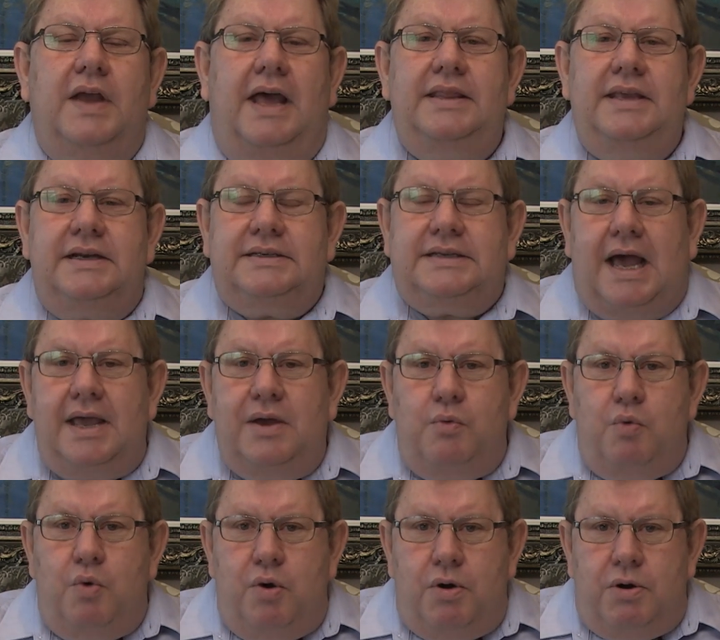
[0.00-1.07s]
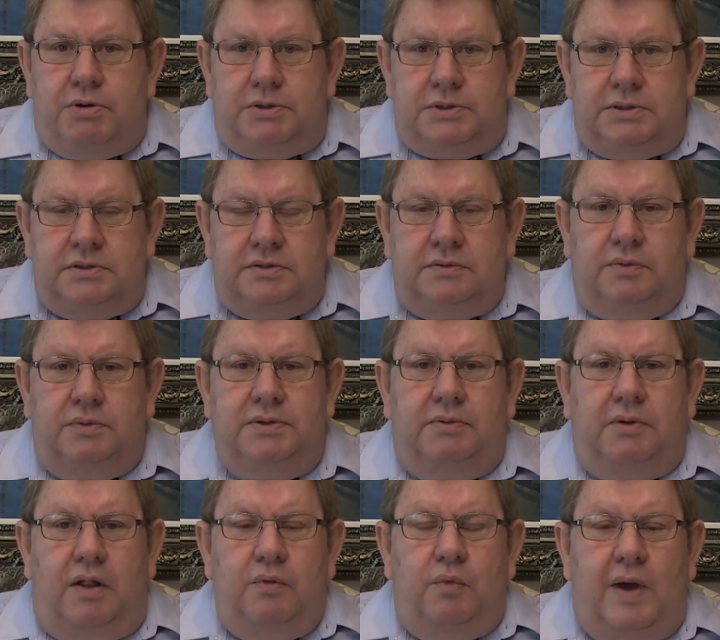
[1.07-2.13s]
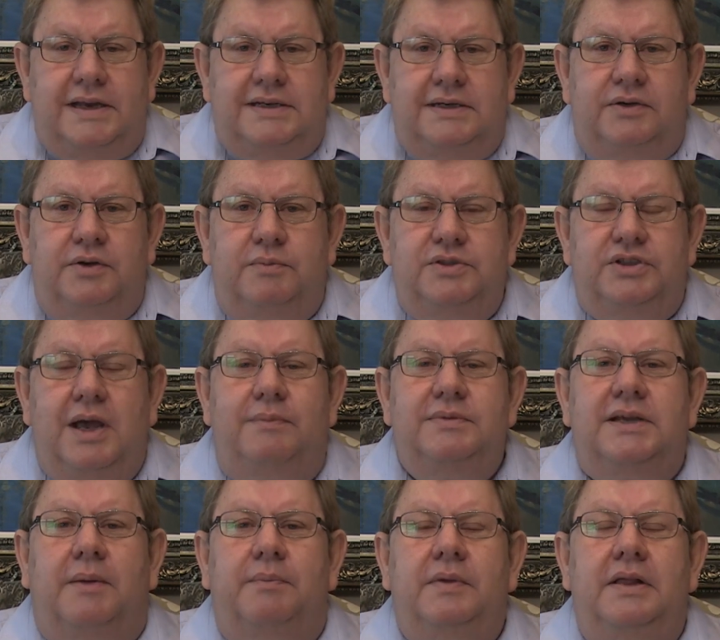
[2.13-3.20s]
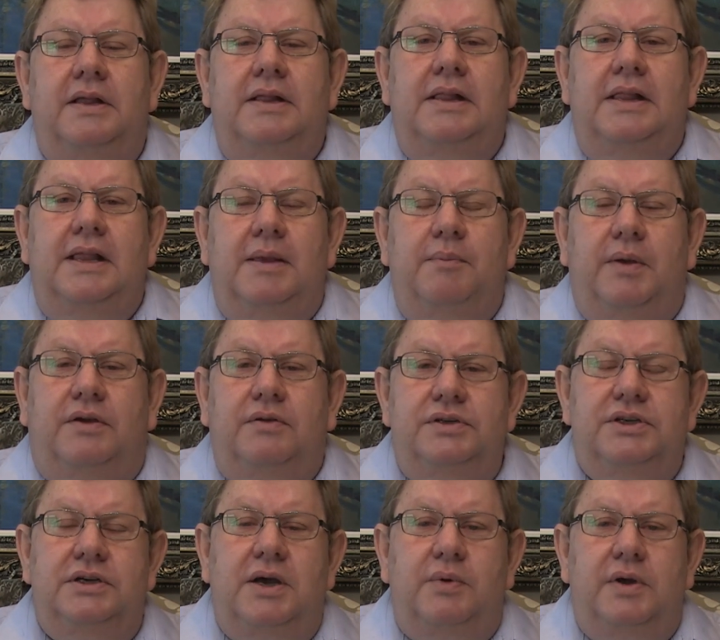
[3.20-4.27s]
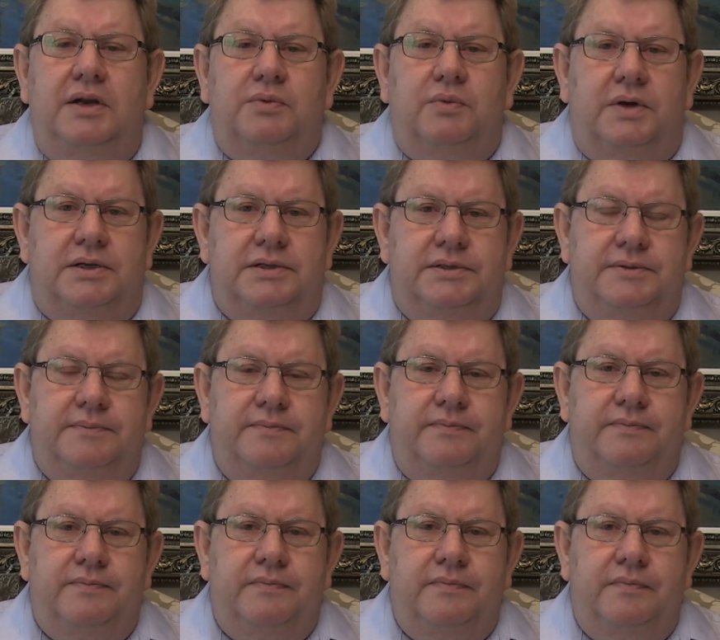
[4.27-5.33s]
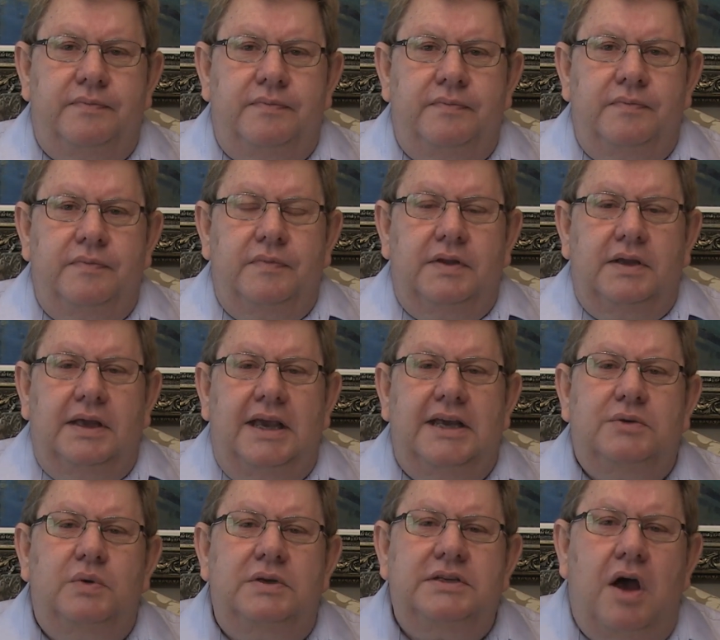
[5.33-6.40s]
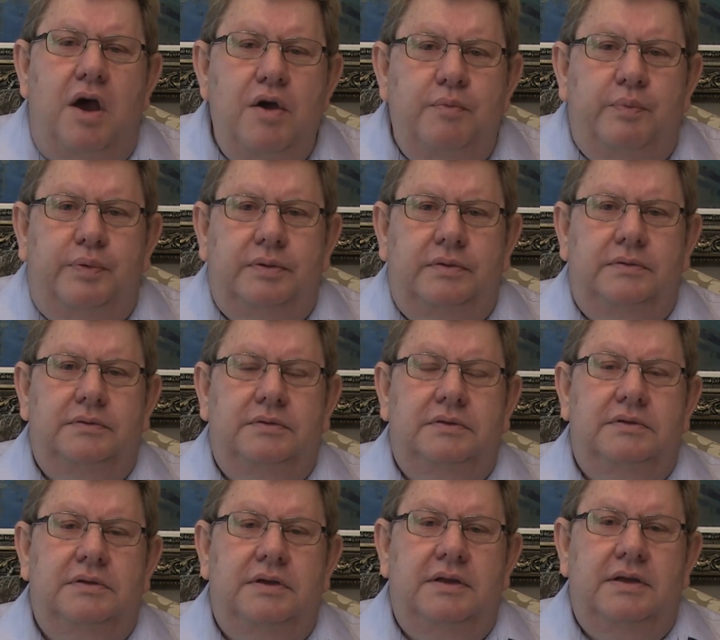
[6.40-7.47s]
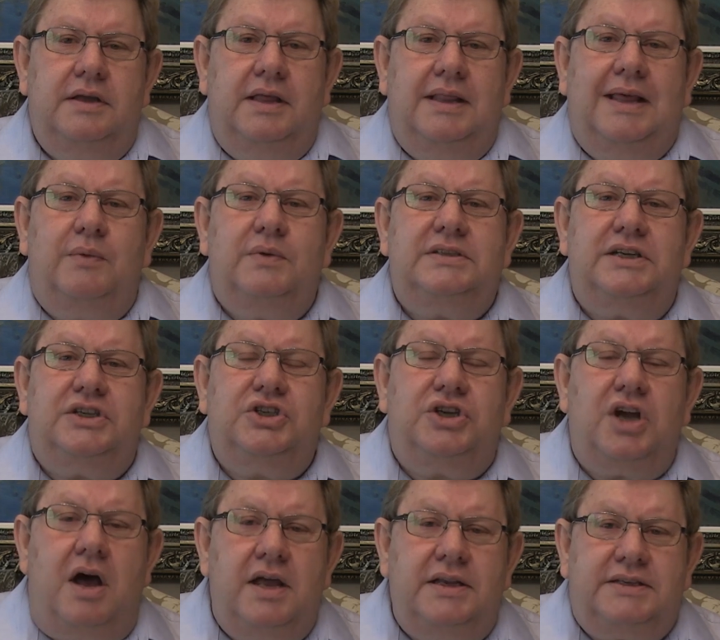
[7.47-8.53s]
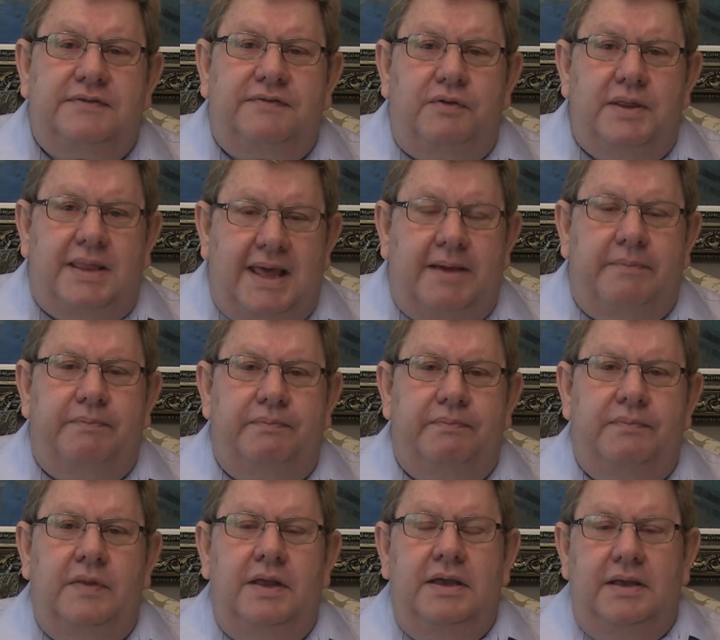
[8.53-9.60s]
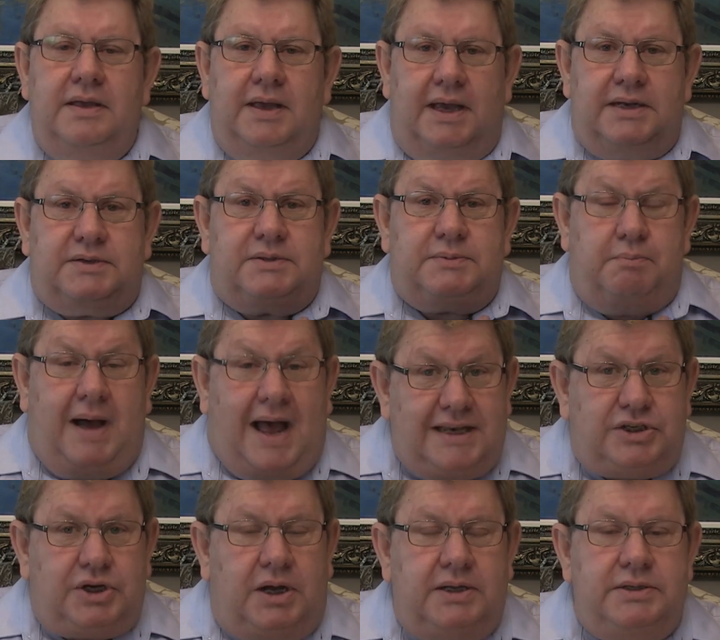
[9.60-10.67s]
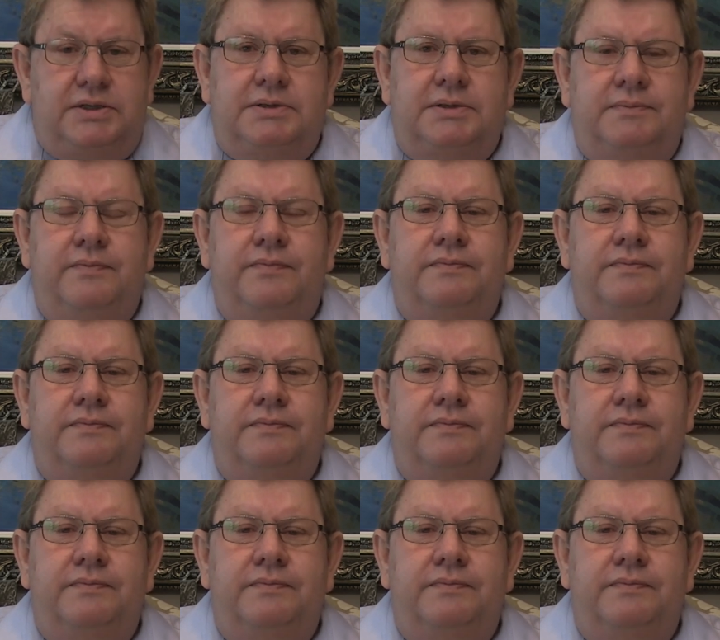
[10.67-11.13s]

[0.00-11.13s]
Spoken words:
And the entire ward, or the whole waiting room, jumped up, because you know what it was? It was hope. There was a chance for them. It is my chance,